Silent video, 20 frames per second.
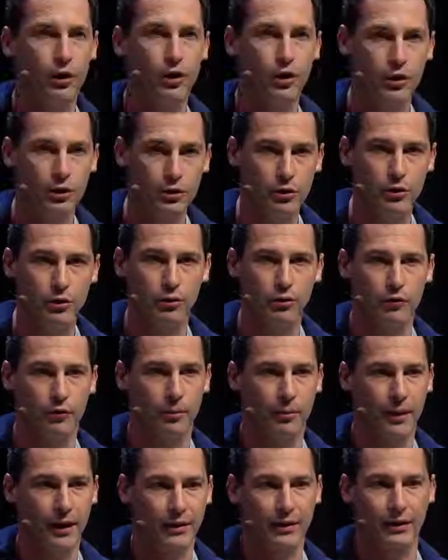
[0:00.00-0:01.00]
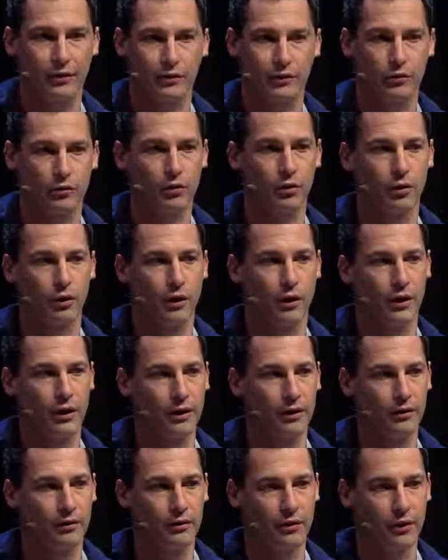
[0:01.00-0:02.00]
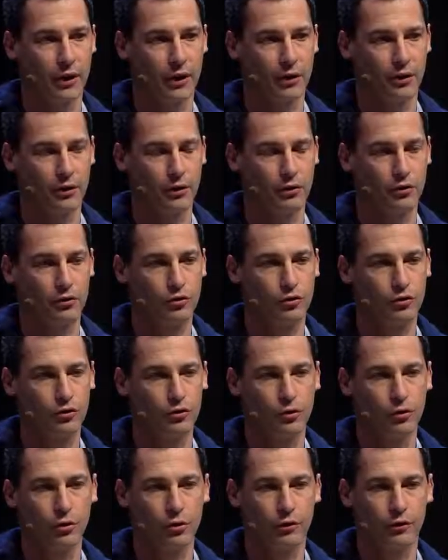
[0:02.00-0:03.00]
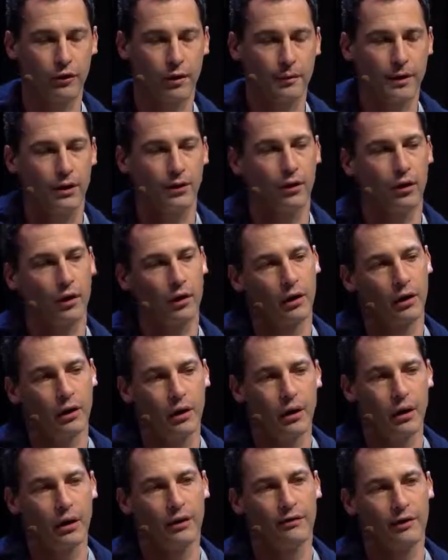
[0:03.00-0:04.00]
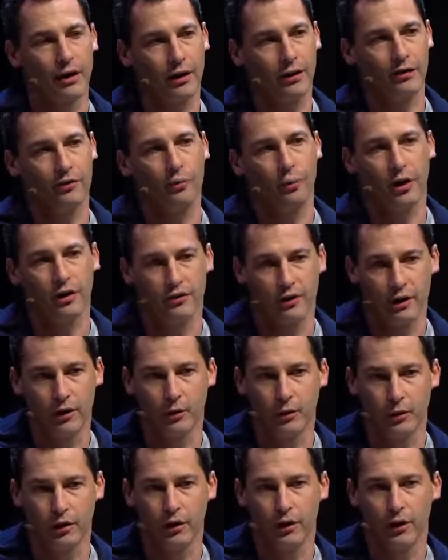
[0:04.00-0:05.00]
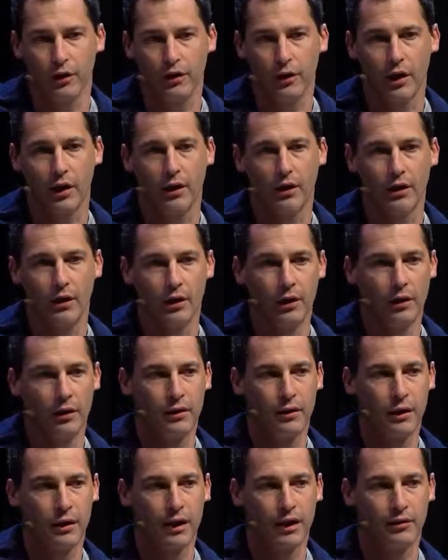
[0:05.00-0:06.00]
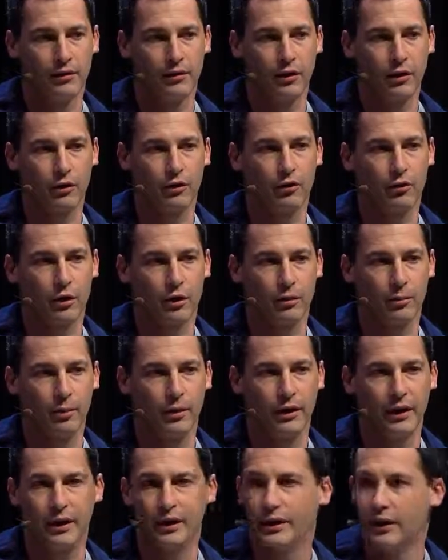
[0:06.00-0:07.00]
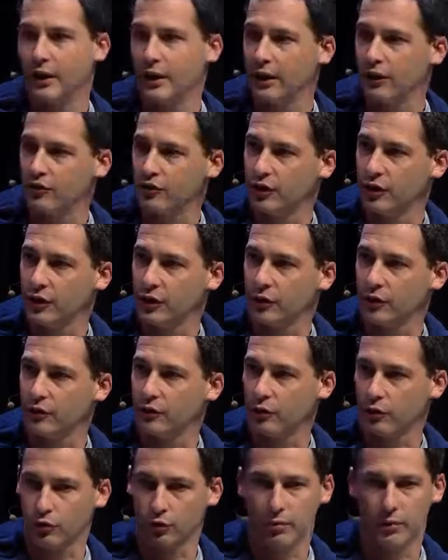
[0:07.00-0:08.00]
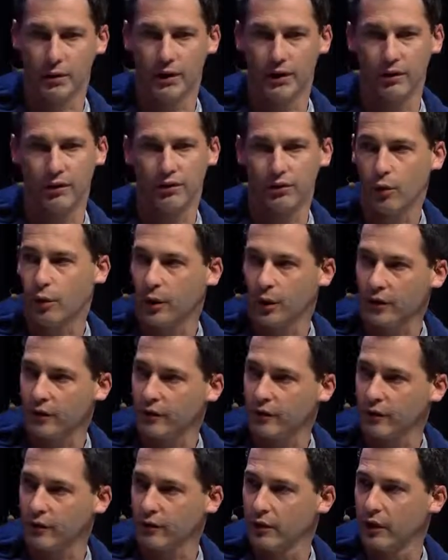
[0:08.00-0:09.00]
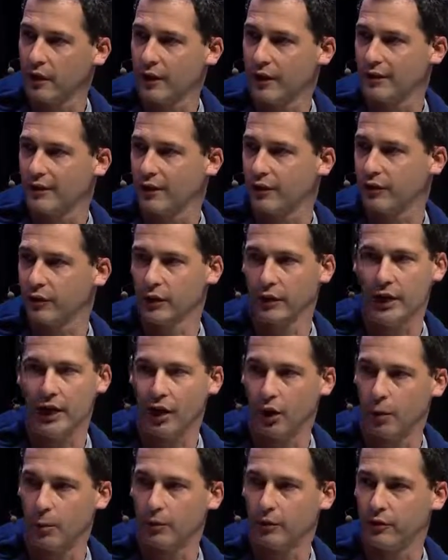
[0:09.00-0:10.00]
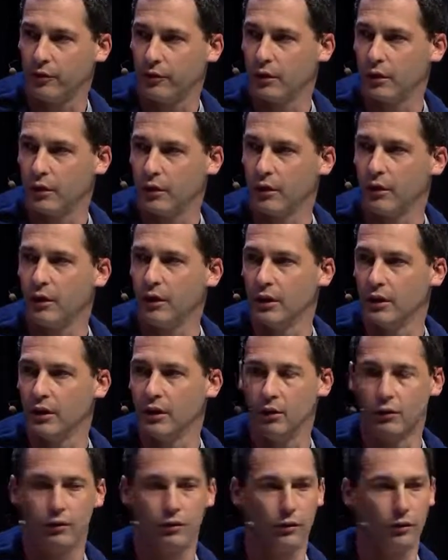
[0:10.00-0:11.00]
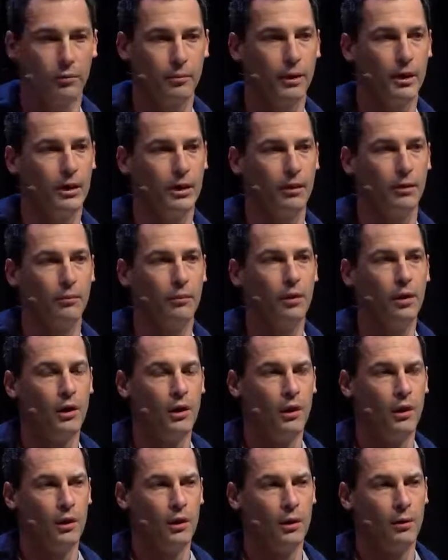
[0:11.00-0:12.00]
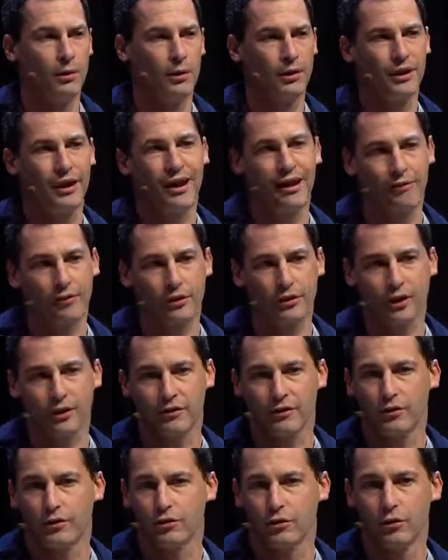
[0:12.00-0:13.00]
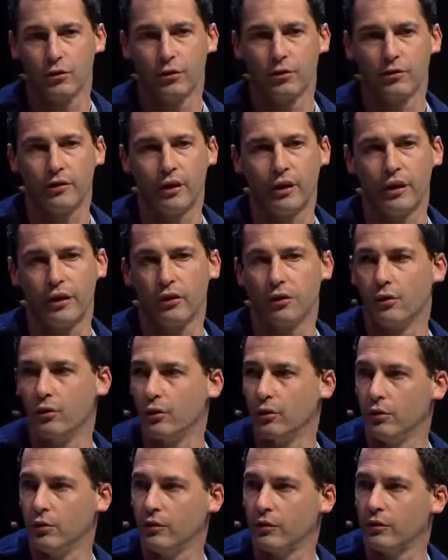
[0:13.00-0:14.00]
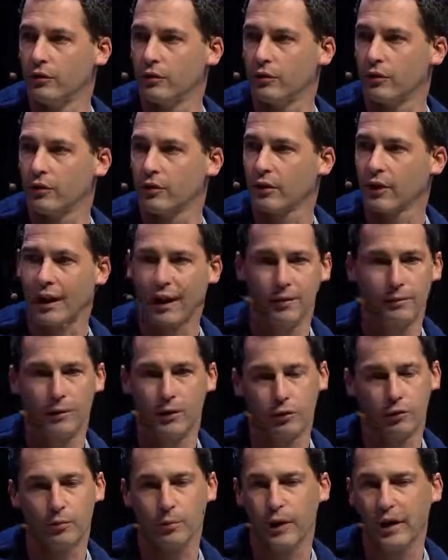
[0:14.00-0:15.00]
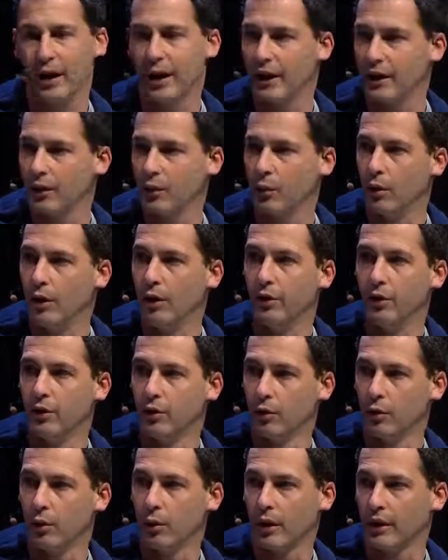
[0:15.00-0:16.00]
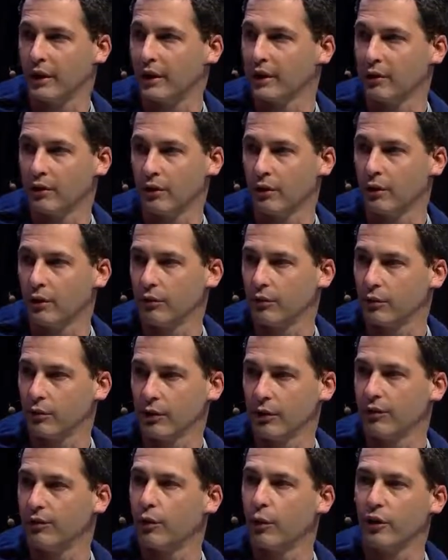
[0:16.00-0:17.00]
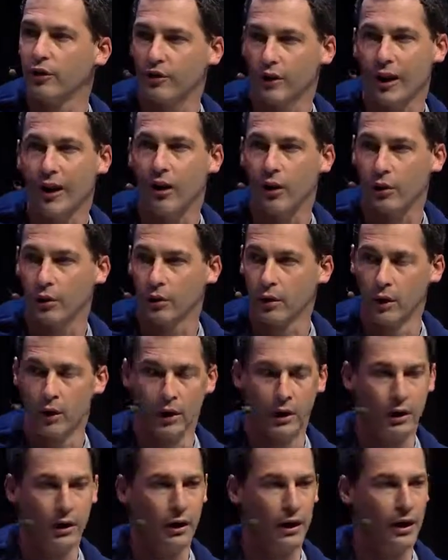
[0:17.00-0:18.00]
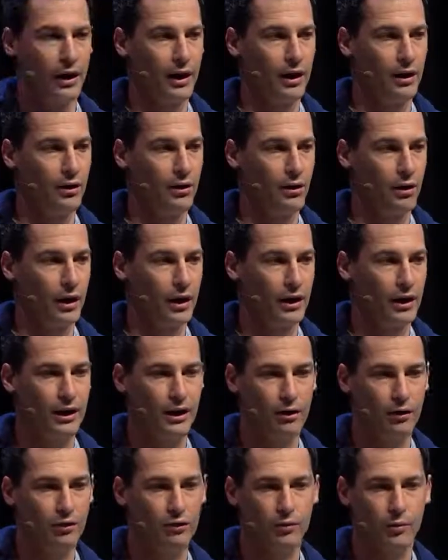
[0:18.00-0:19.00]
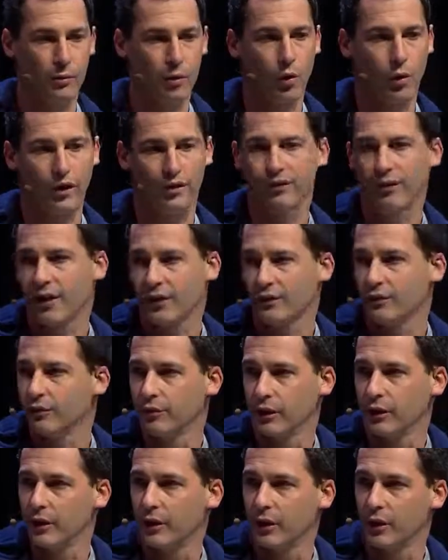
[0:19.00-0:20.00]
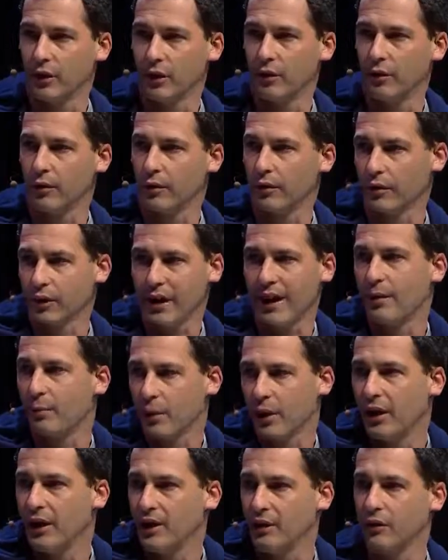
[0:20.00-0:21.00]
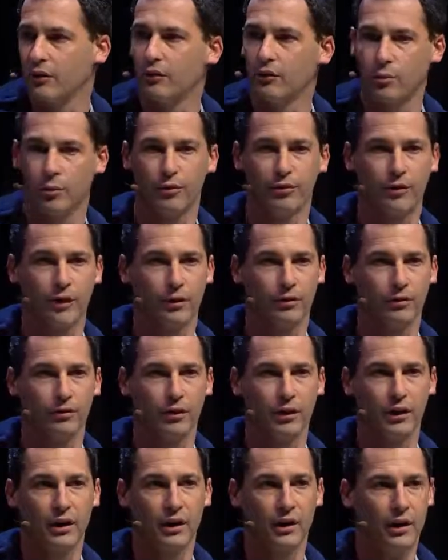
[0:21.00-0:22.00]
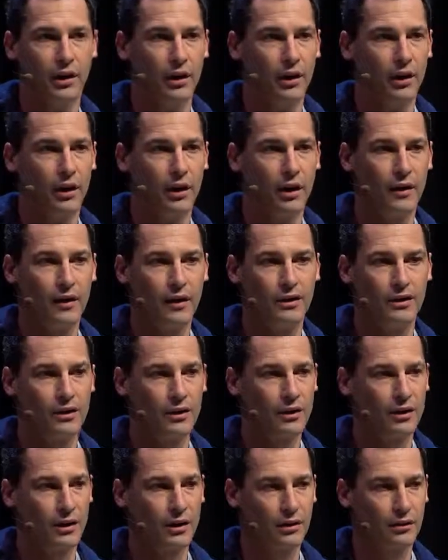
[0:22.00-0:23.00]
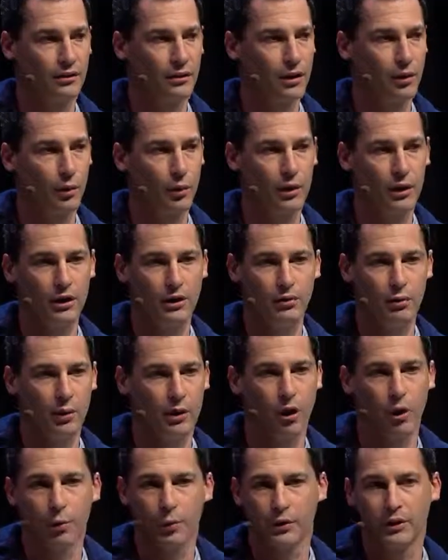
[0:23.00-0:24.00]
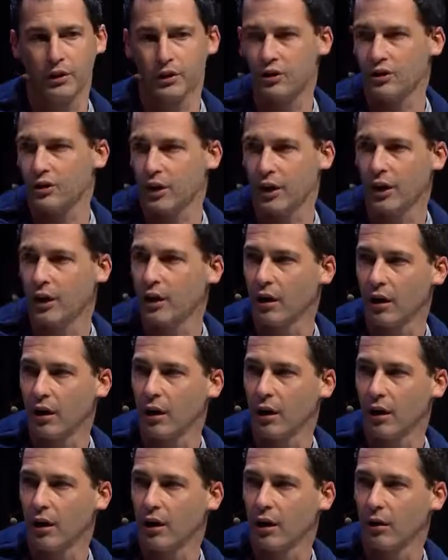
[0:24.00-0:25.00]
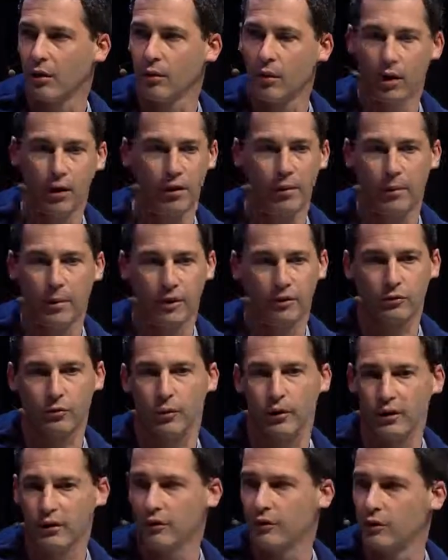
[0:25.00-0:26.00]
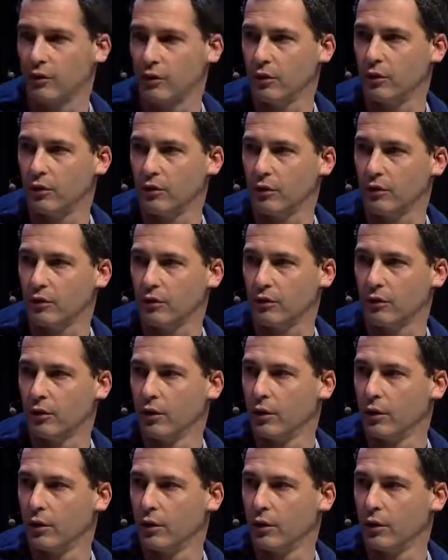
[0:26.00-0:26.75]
good news about that story is that the tools. I mean, look, it's not going to surprise anyone to hear that he has an incredibly engaging social media voice, and that definitely helps in the use of the medium. But the advertising tools that he used can be used by anyone who want to get their voice out, and he used them quite effectively. The campaign used them effectively, and they did things that we openly share are the best ways to use.